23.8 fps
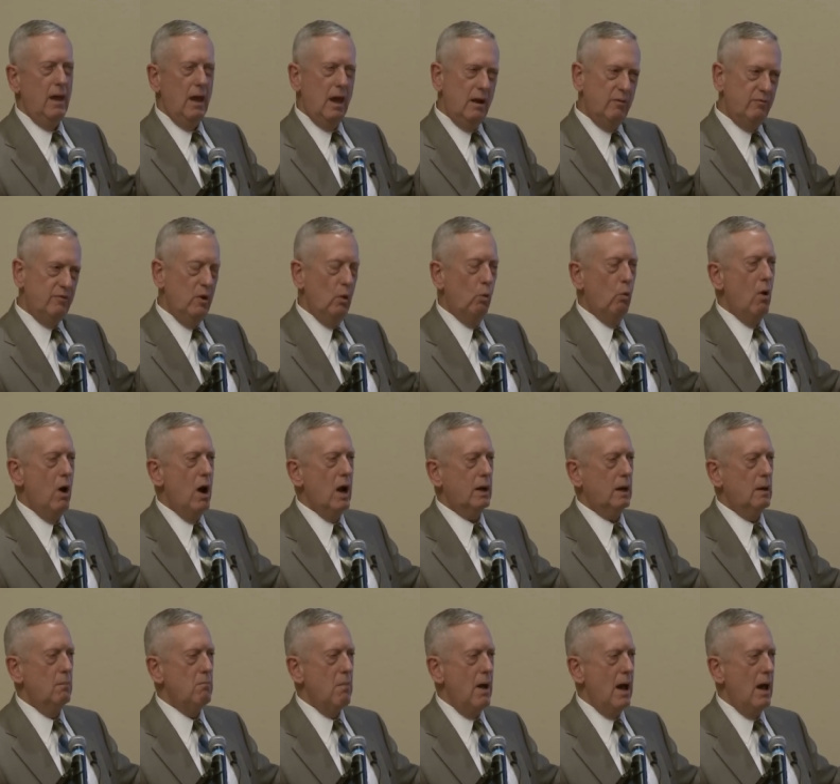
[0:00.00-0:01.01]
And if you
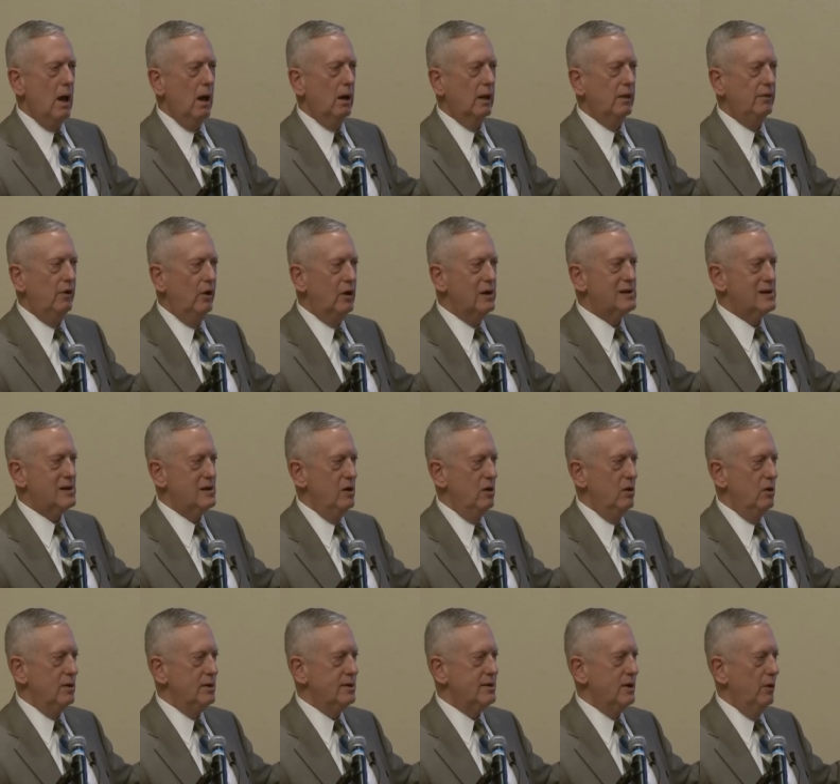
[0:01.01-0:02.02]
walk a mile in their
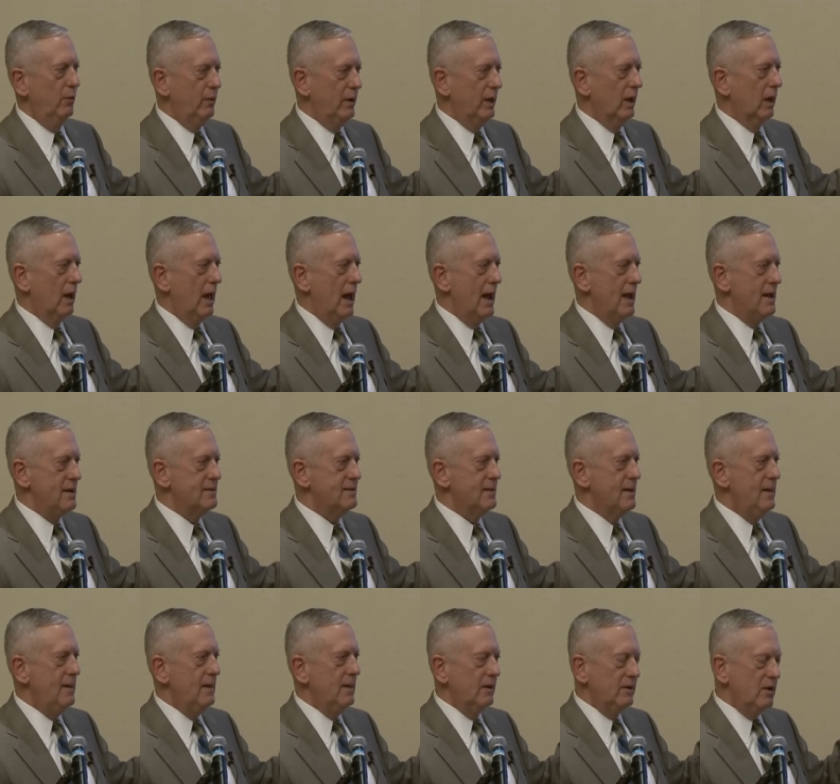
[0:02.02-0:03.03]
shoes, you realize
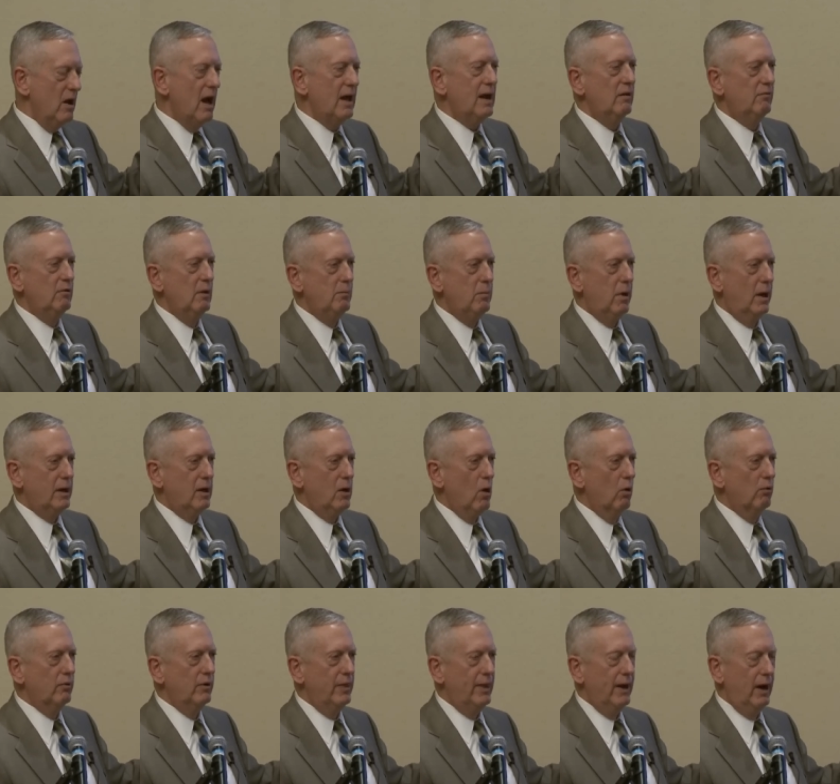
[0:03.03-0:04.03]
not everybody
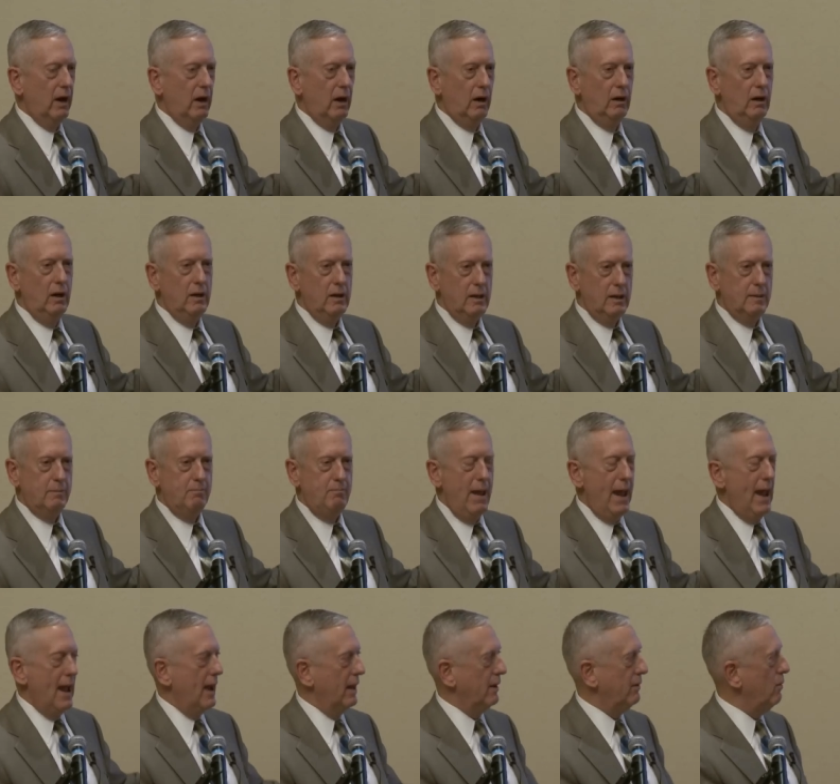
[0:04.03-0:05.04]
over there is
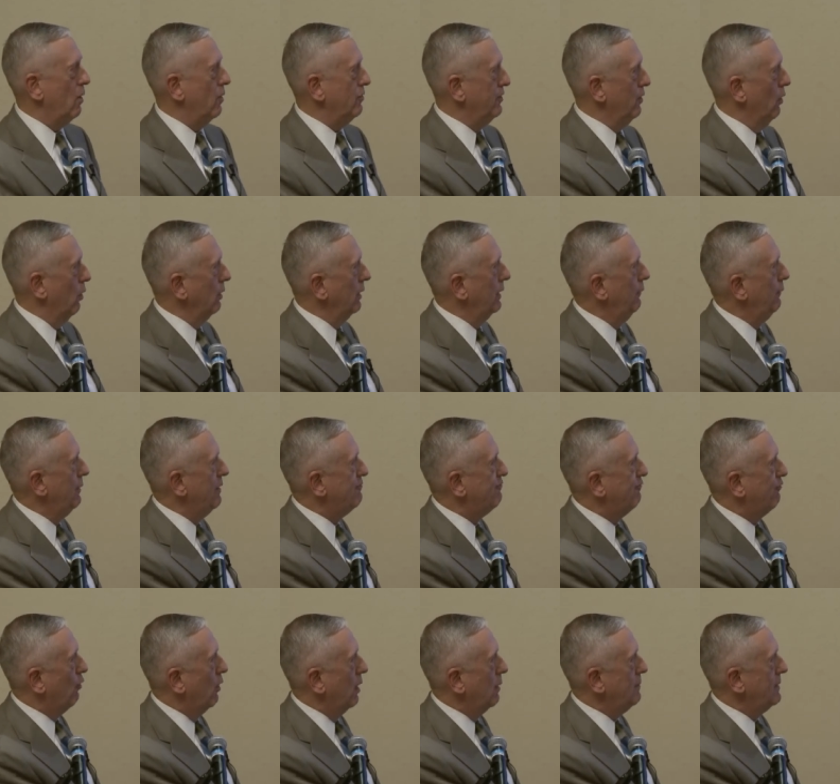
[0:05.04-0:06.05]
bad. The only
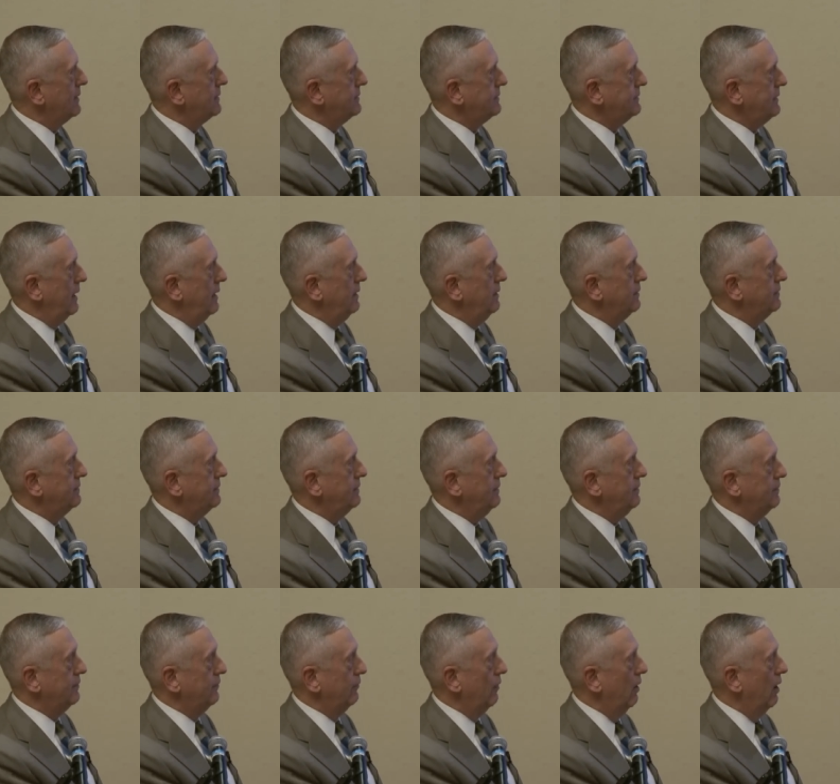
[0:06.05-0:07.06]
reformist
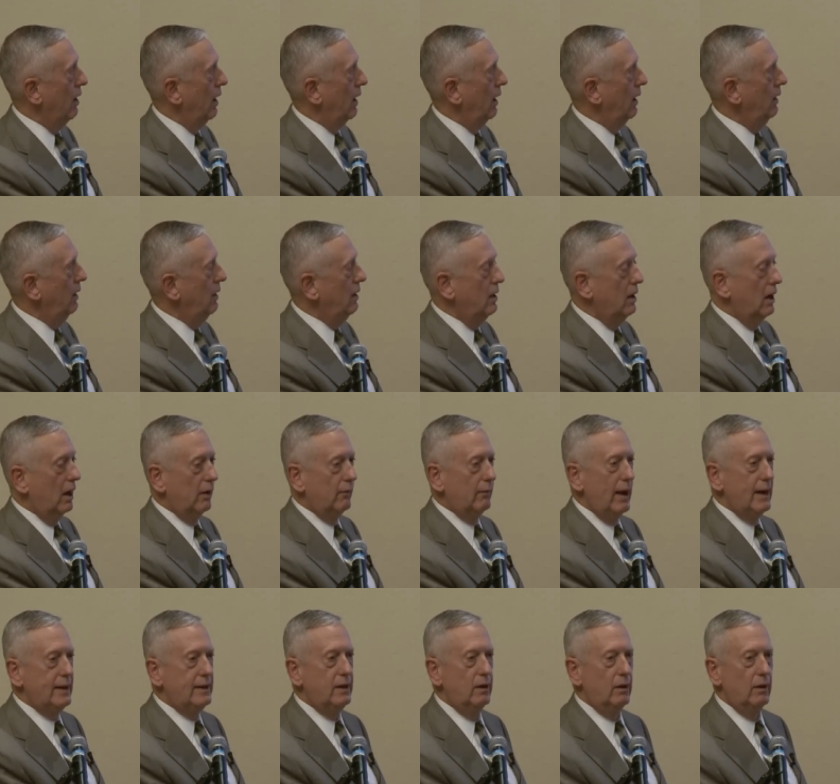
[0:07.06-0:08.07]
tendencies there are are
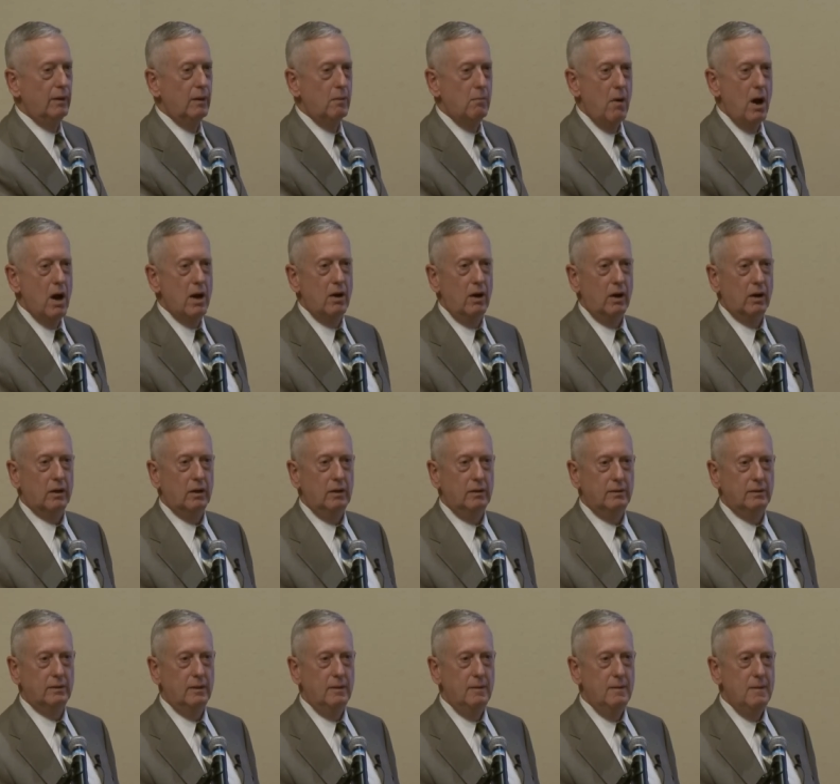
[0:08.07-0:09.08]
right here in the monarchies.
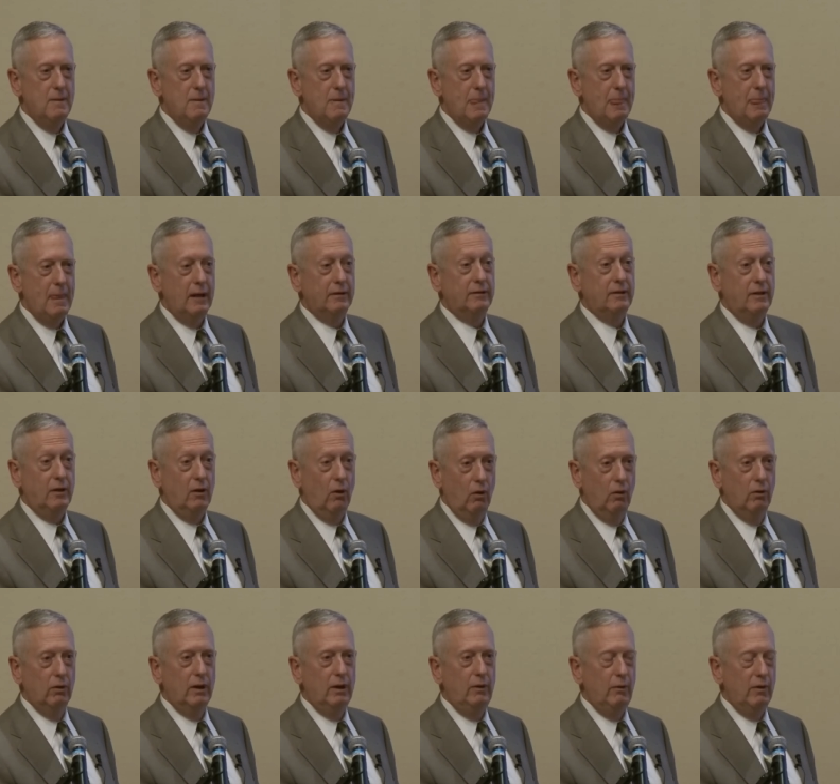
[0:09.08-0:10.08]
That's the
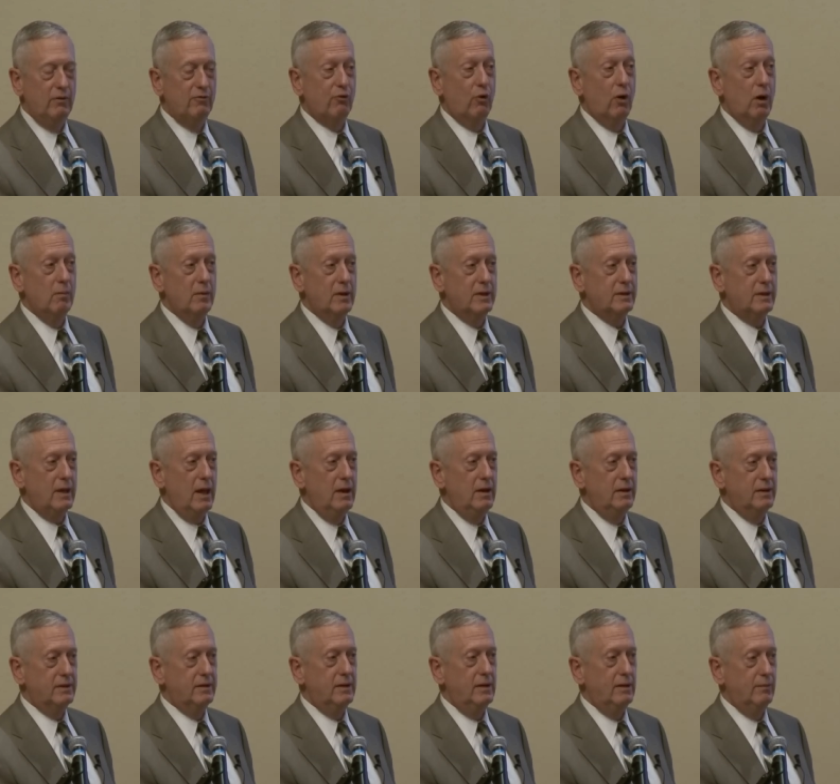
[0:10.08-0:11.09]
only reformist
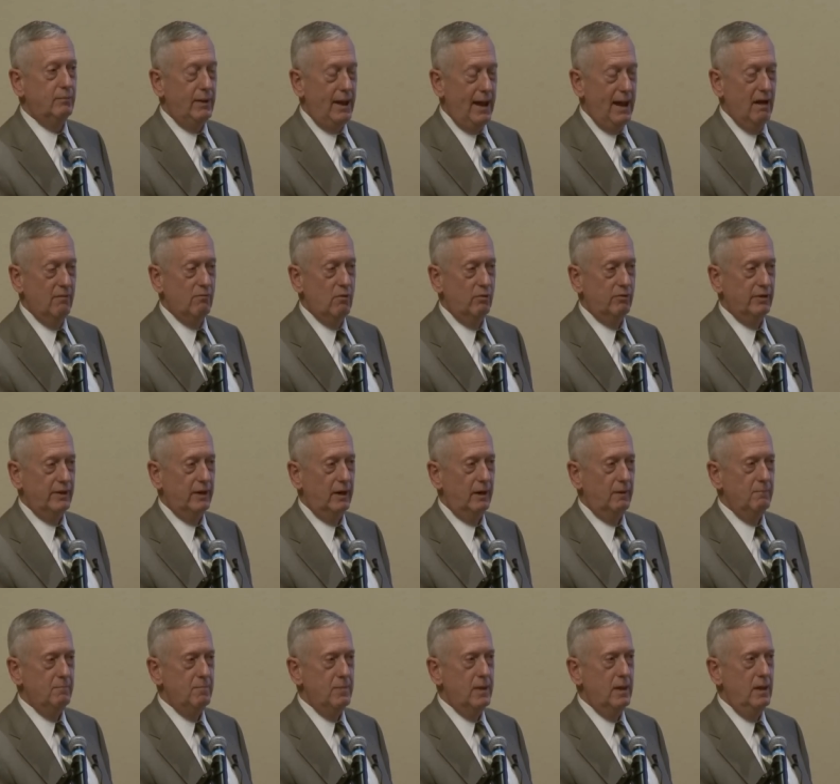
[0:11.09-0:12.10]
tendencies we have over there.
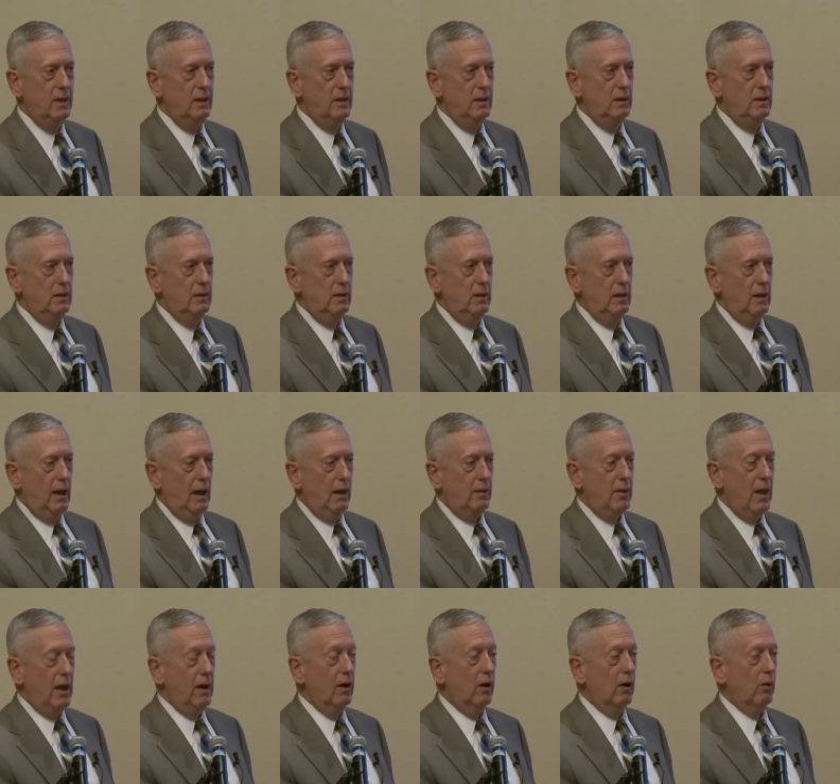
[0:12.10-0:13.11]

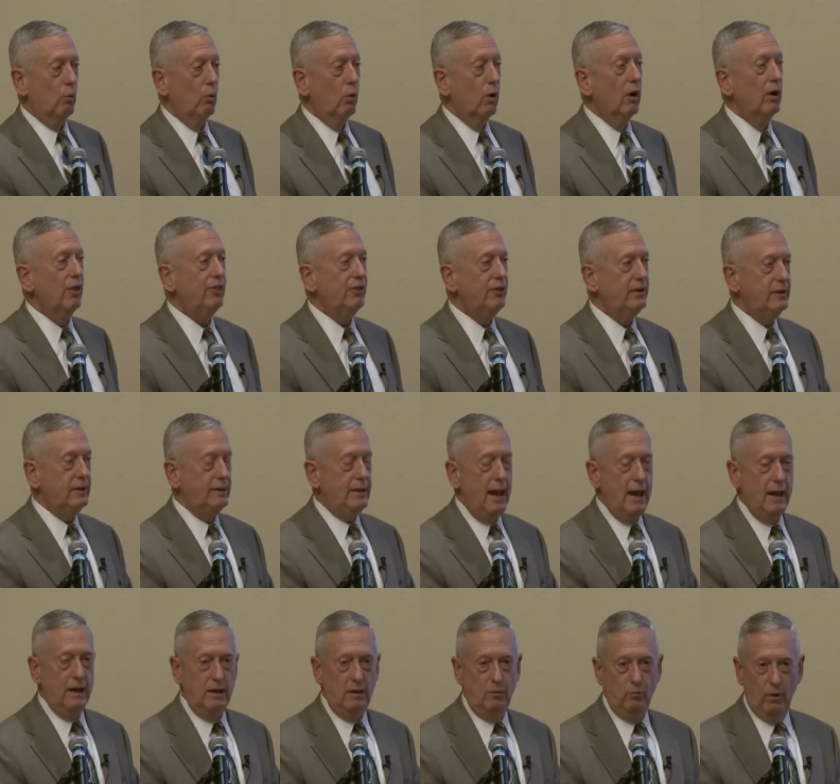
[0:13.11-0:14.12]
and they are worth
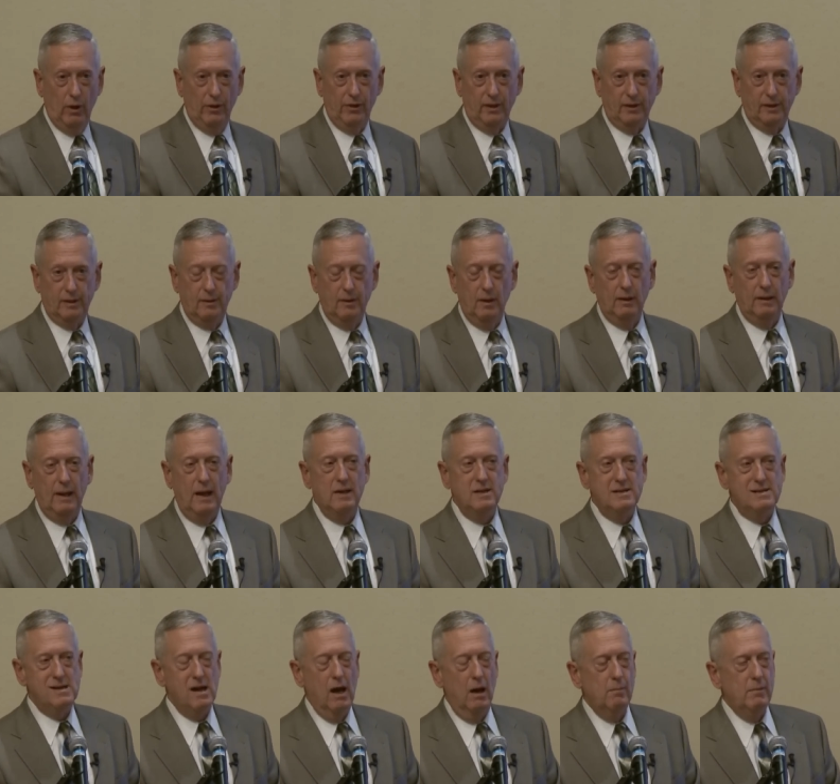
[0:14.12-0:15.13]
standing with us. Ladies
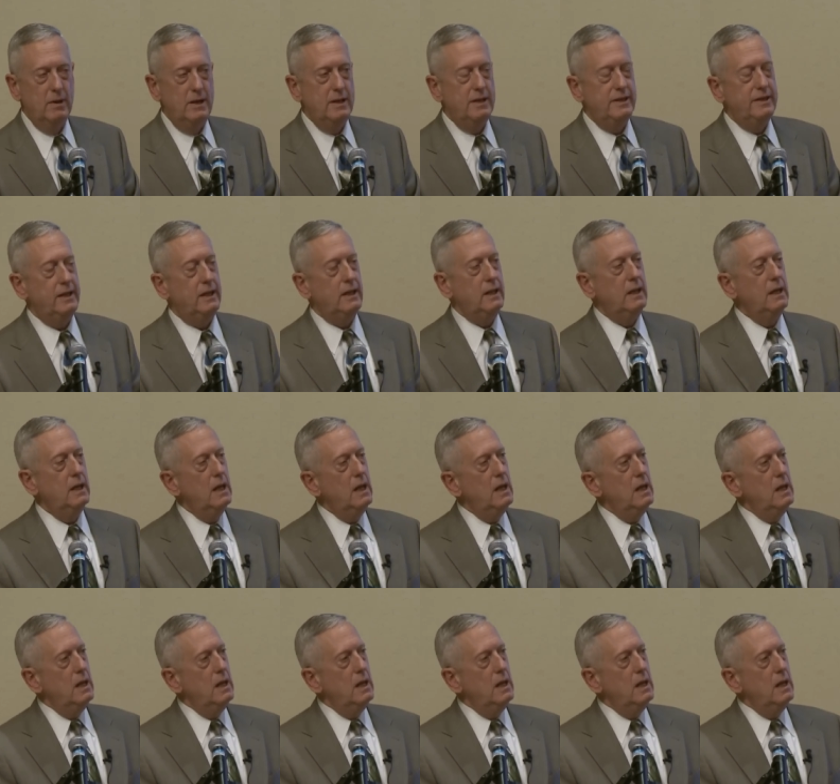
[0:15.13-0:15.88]
and gentlemen, the